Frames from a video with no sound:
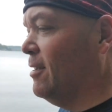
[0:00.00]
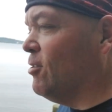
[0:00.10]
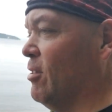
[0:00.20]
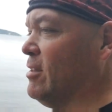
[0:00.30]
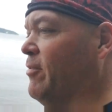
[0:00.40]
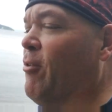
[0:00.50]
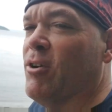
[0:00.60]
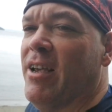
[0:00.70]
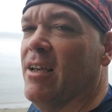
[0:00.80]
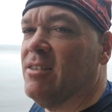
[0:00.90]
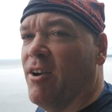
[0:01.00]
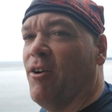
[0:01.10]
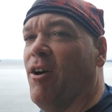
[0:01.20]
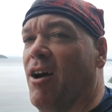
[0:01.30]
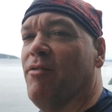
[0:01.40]
Don't let the forecast scare
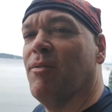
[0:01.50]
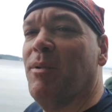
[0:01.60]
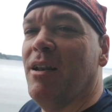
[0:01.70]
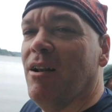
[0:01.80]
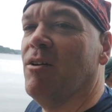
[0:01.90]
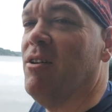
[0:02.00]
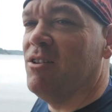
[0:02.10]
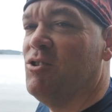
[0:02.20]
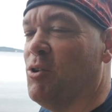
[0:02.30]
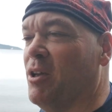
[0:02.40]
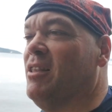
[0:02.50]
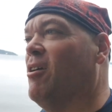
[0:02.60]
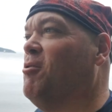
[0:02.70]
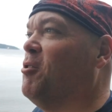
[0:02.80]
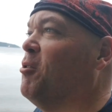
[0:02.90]
you off from getting out and enjoying the
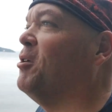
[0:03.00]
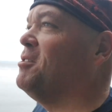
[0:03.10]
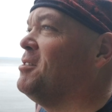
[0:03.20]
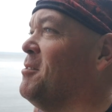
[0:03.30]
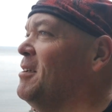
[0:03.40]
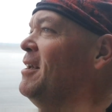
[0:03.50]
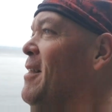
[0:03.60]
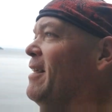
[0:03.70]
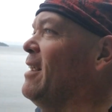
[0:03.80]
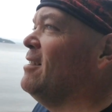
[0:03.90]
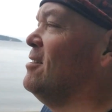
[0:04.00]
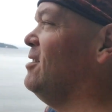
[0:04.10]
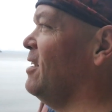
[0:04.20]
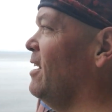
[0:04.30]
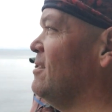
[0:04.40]
outdoors. That is
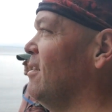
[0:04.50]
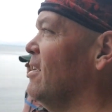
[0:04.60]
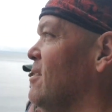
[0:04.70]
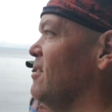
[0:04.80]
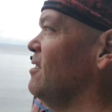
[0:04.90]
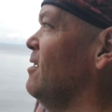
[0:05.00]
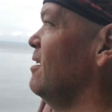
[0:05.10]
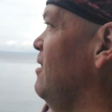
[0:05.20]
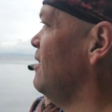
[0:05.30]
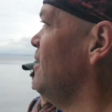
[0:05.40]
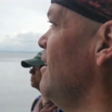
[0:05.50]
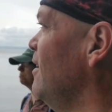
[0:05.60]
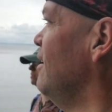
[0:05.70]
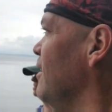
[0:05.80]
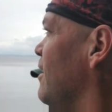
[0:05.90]
today's lesson.
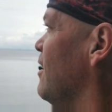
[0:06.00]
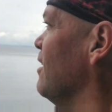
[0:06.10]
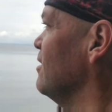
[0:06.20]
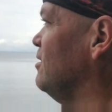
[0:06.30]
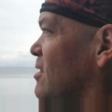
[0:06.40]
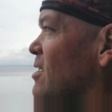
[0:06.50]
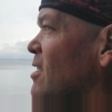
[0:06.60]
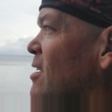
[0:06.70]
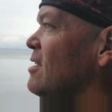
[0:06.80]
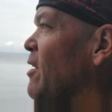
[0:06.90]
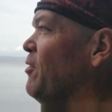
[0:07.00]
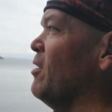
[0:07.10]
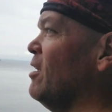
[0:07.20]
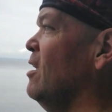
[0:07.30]
Yes, indeed. Because definitely.